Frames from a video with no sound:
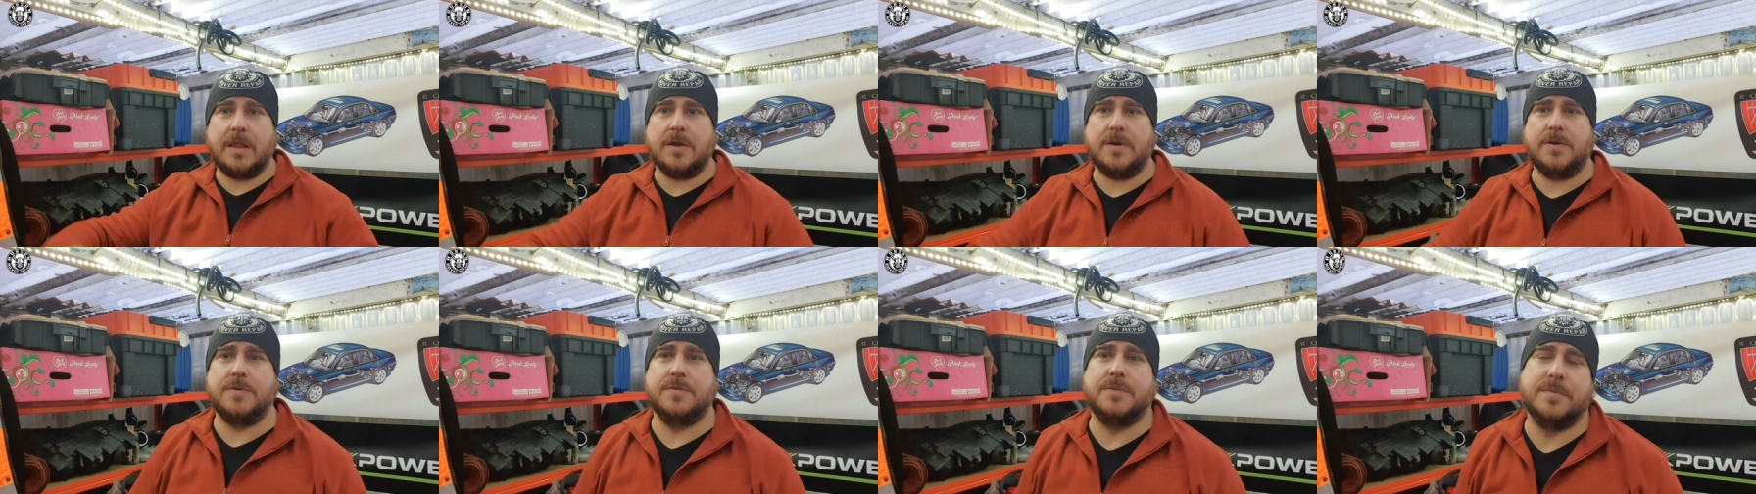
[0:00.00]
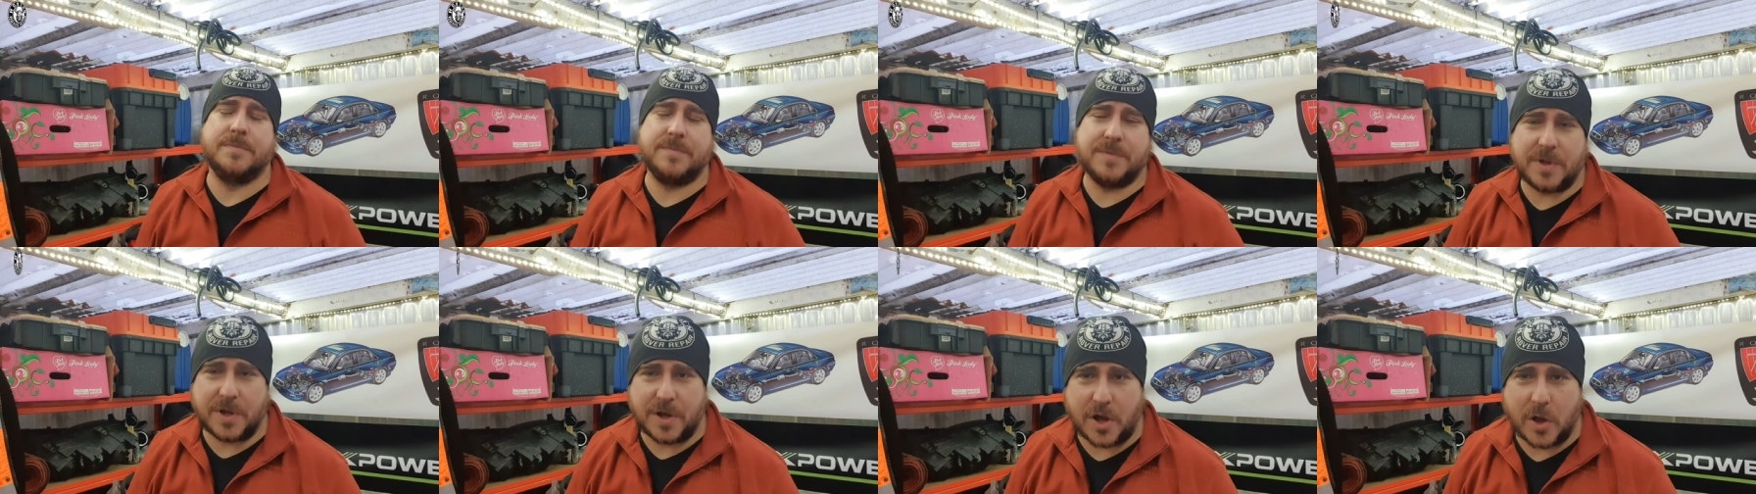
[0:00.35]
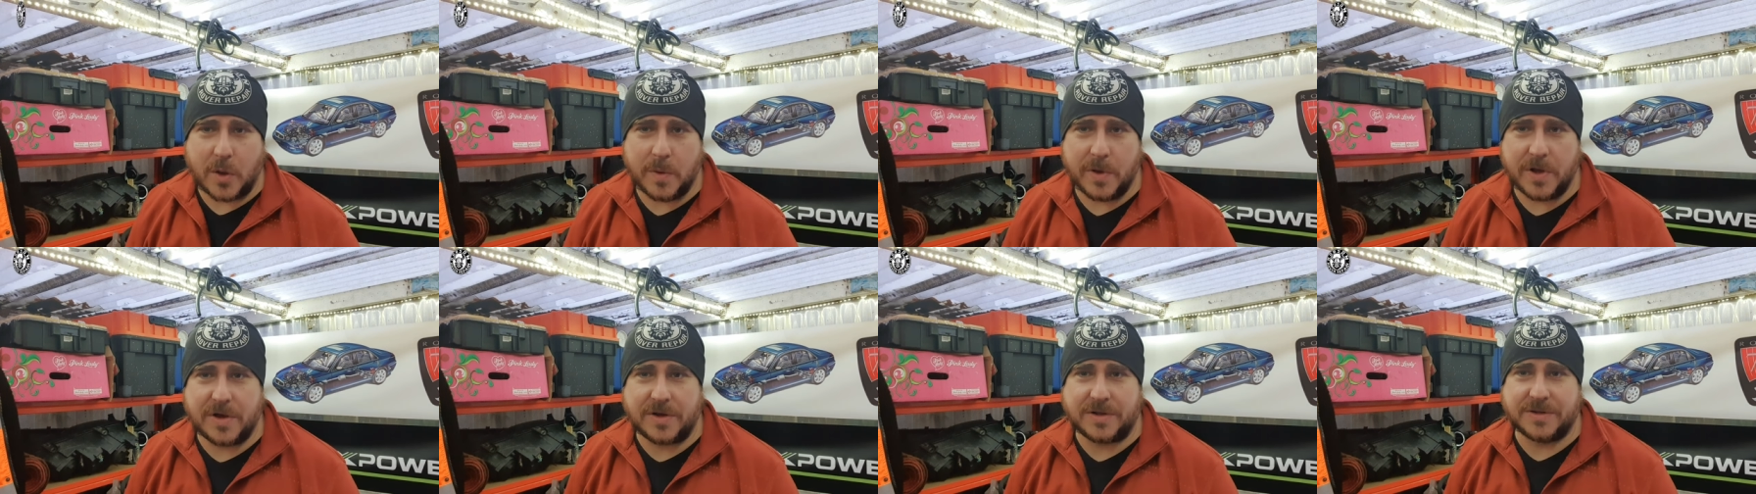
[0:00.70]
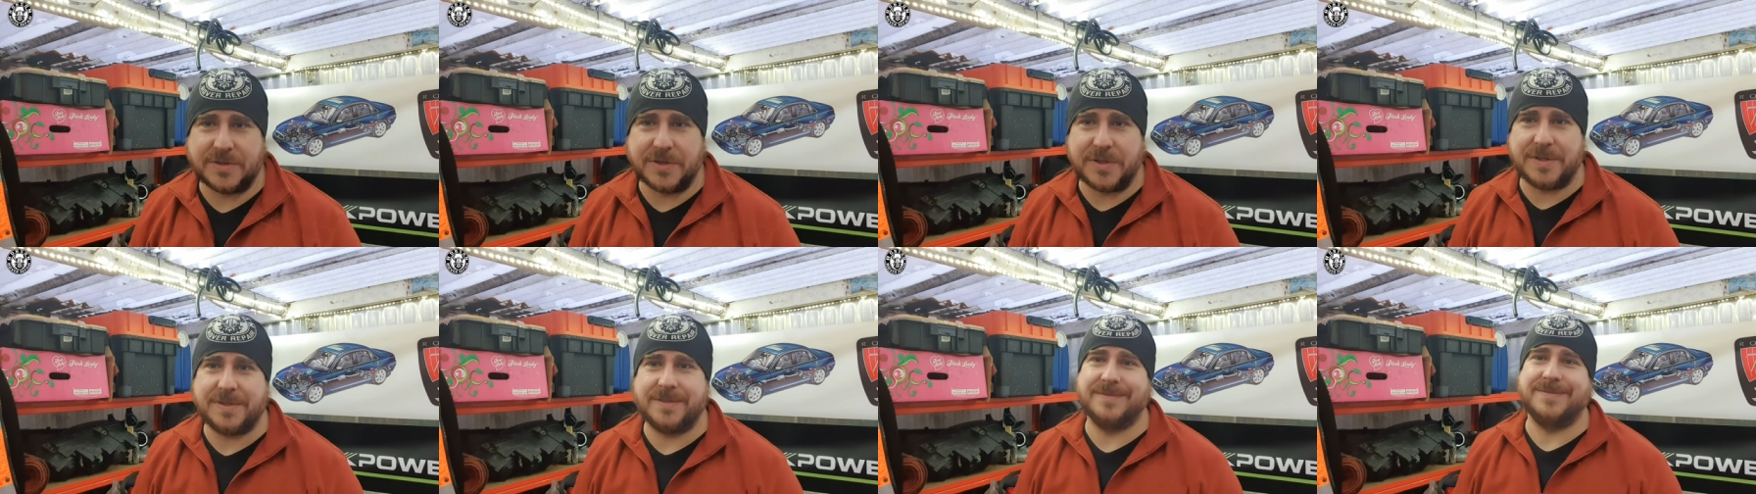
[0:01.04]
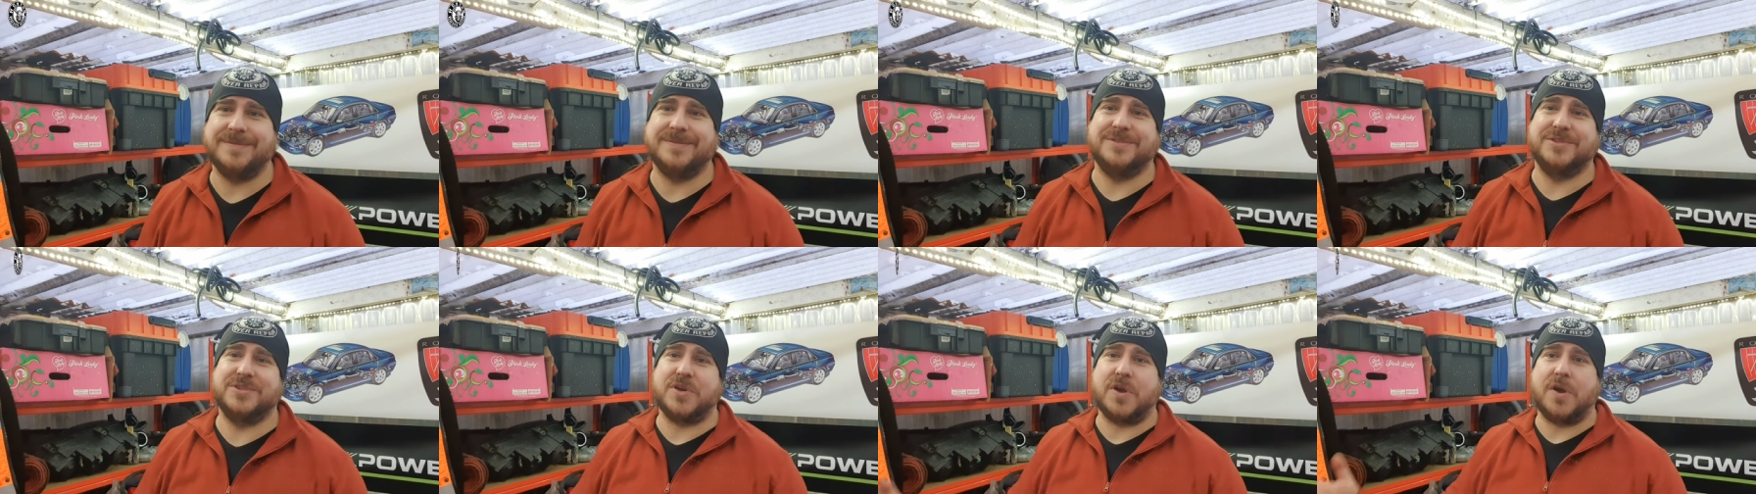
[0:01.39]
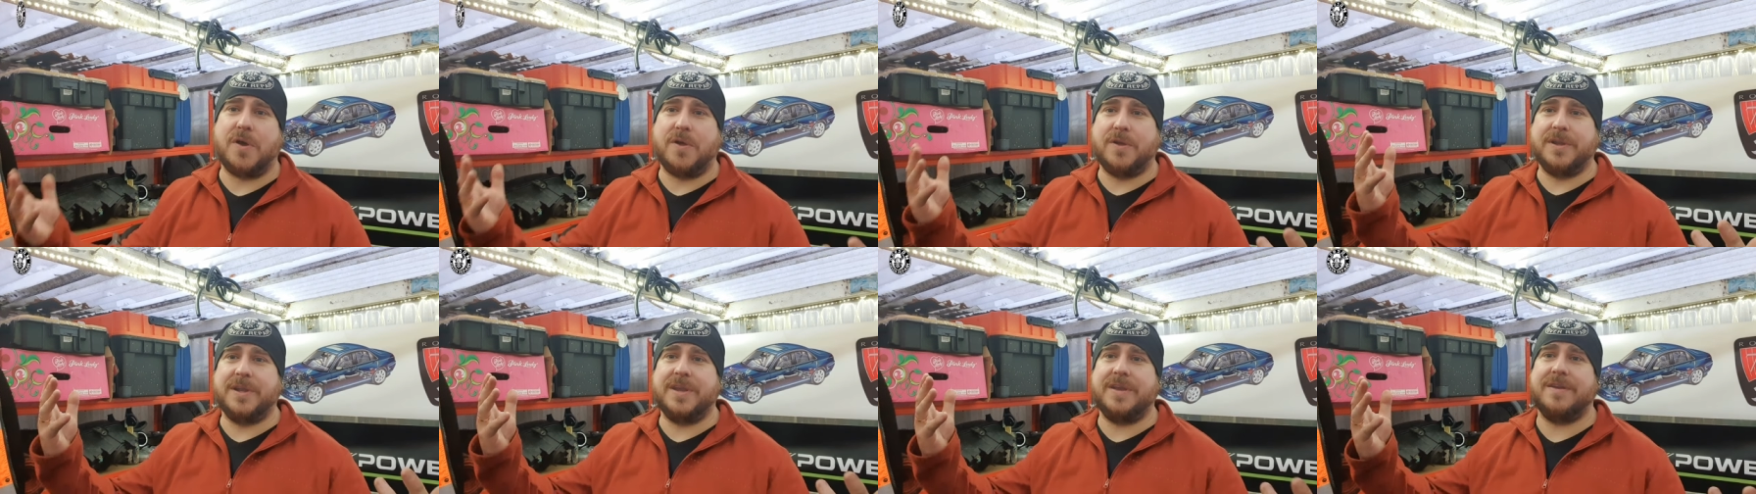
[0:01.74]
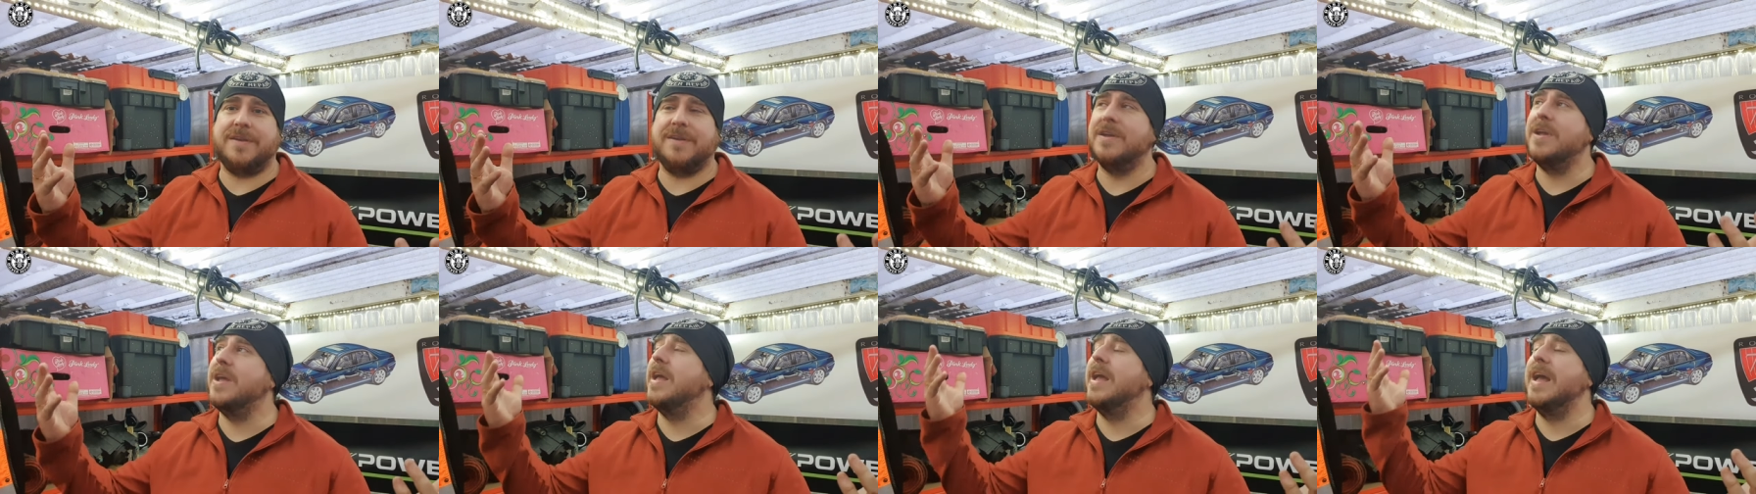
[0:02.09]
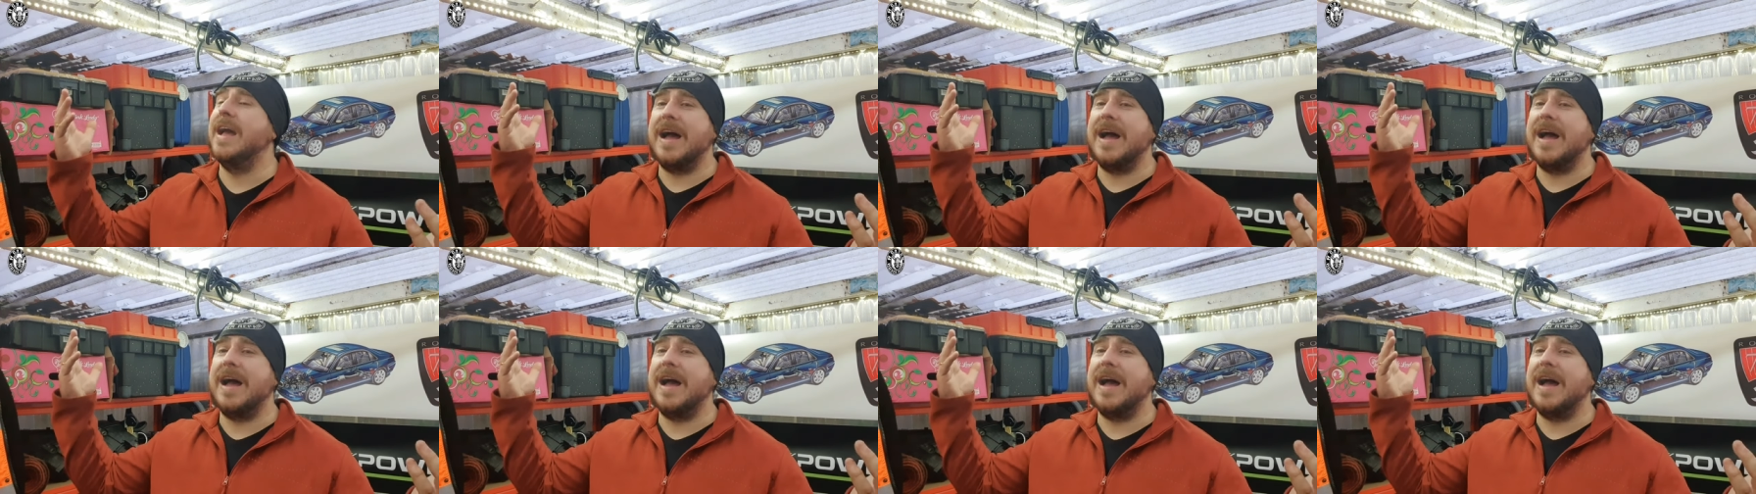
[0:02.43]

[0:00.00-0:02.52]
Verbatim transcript: Hello, how are we all doing? It's Colin here.